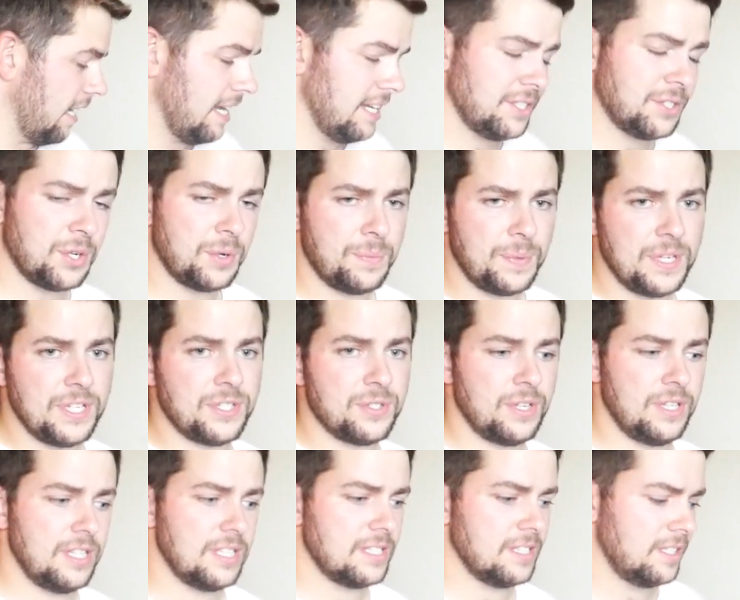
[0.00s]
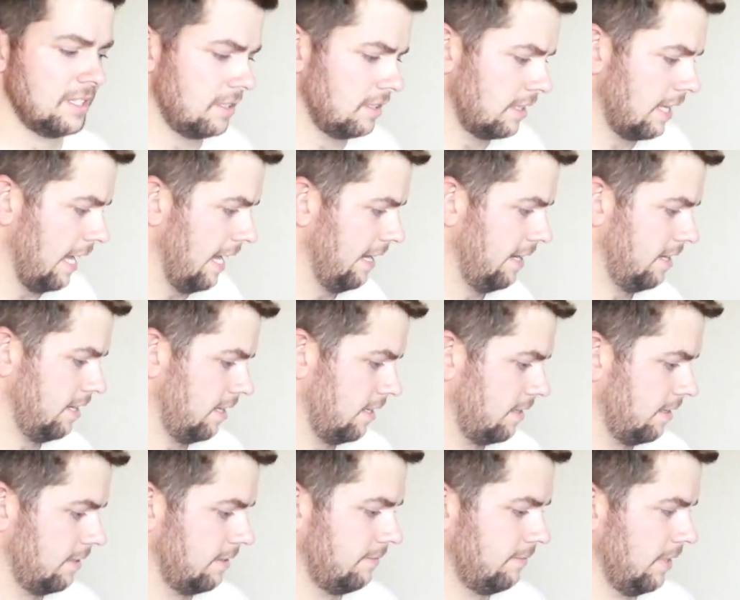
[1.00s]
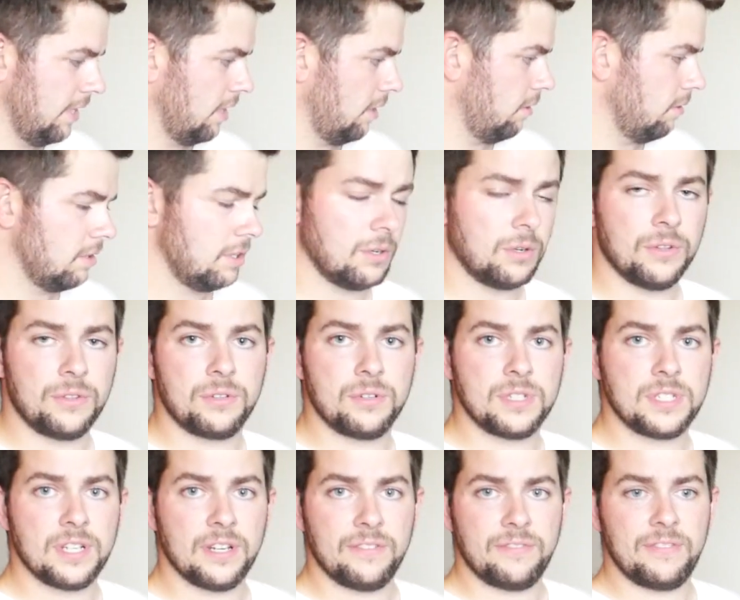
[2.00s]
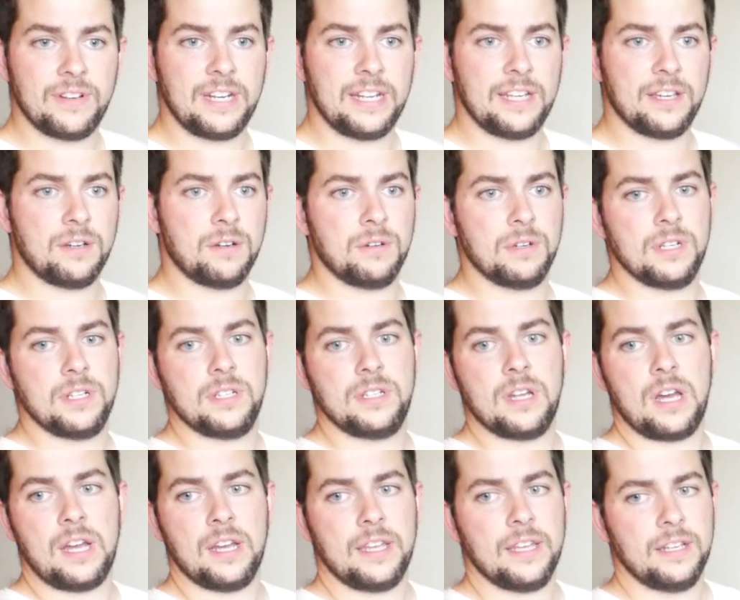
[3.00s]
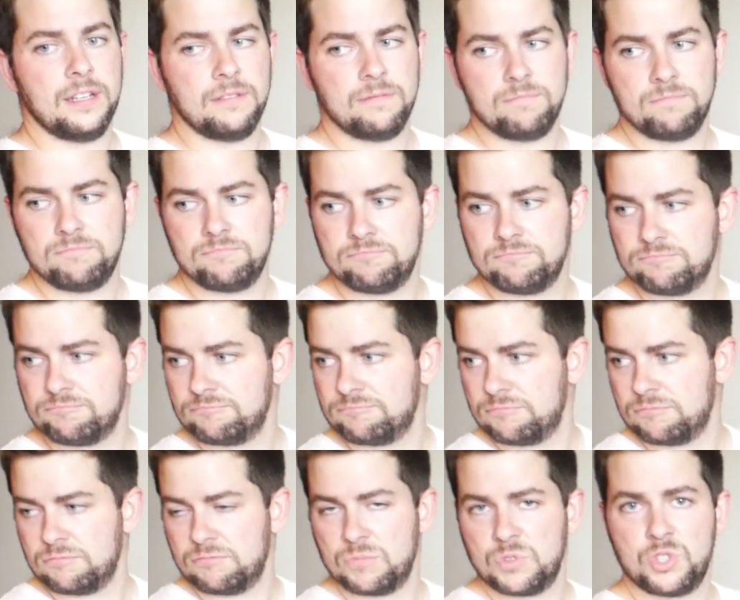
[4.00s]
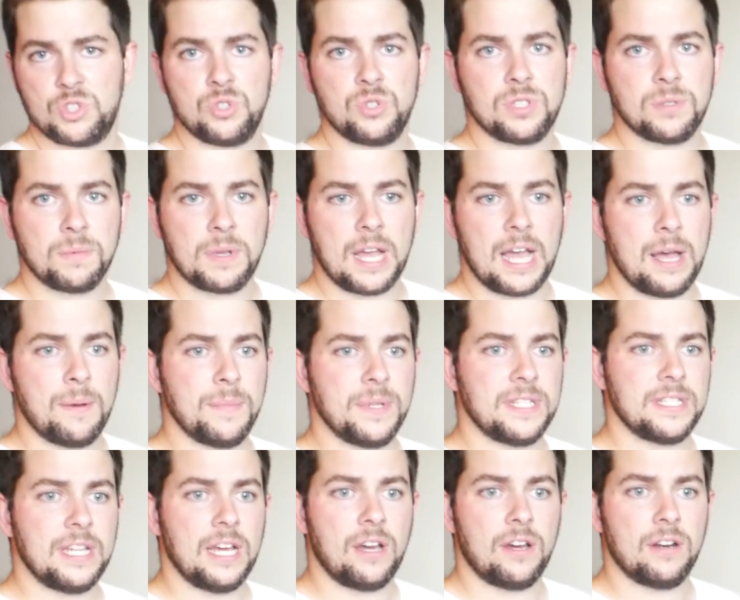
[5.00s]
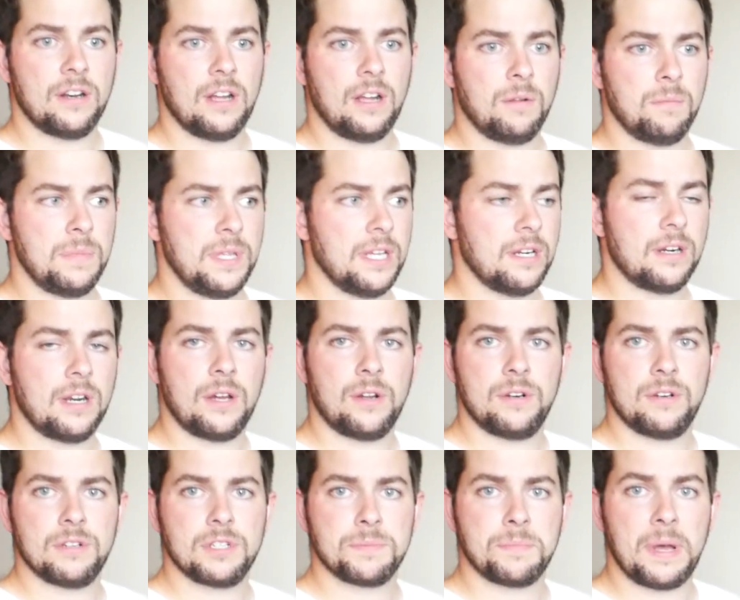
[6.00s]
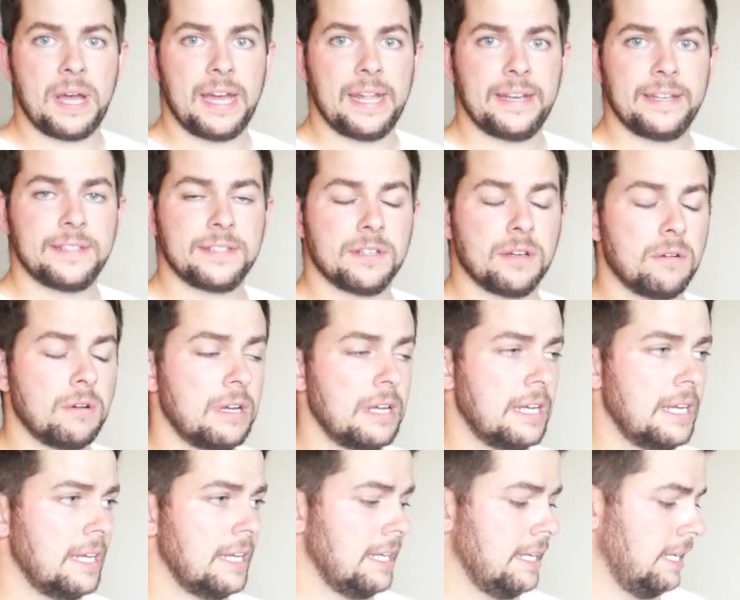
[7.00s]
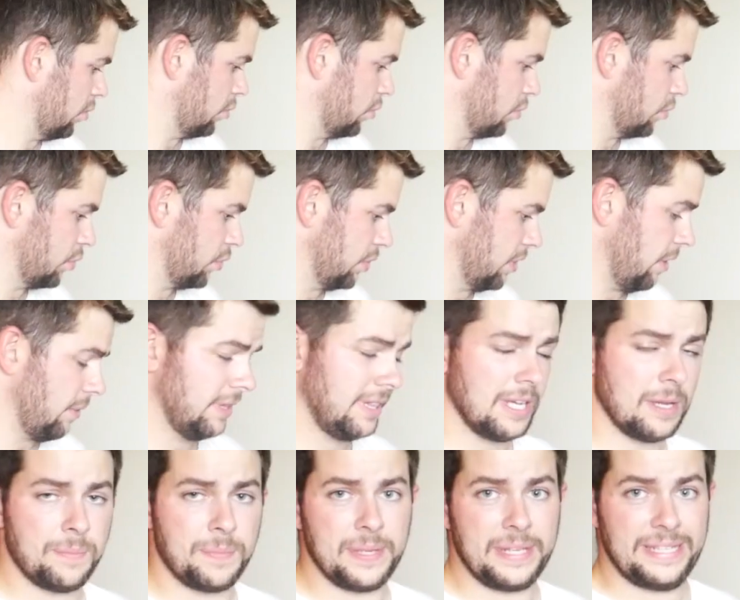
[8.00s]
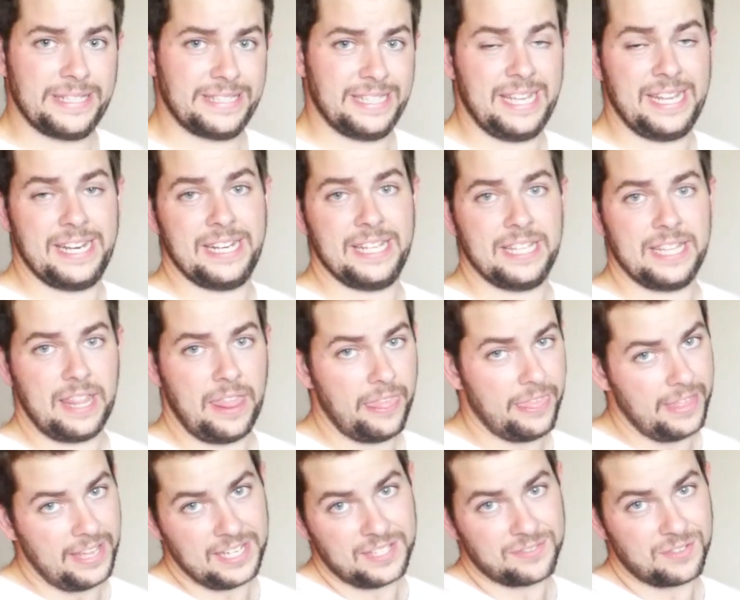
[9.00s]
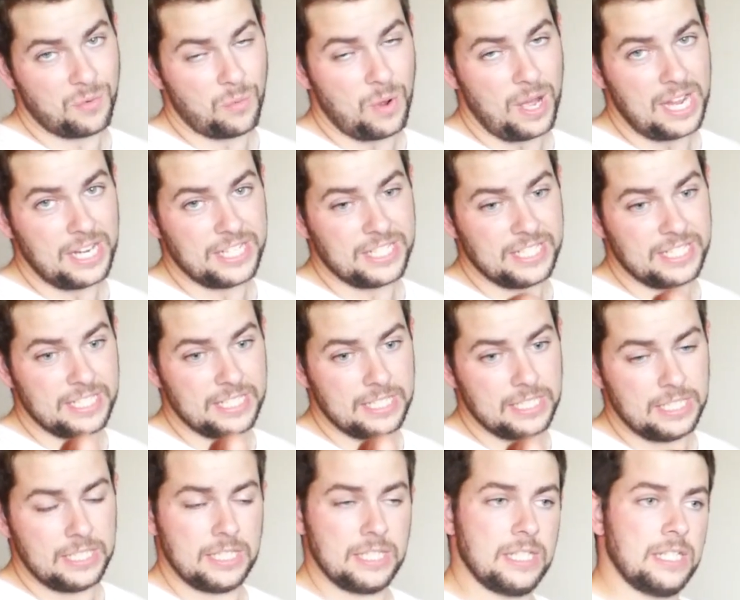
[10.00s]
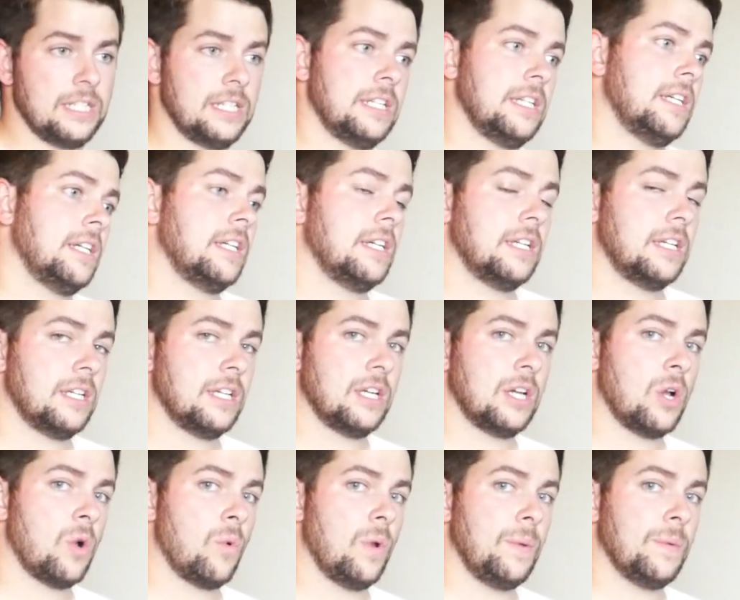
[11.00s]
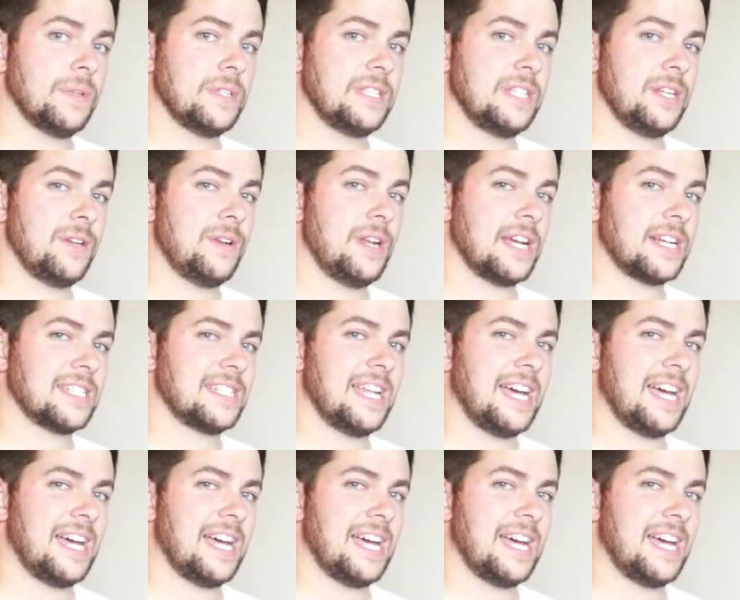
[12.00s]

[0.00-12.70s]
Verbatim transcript: guys, hope you enjoyed this little kind of, you know, going through stuff video and talking. Shoot some comments down. I'll be around to respond. So, yeah, with that being said, thanks for watching. We will see you next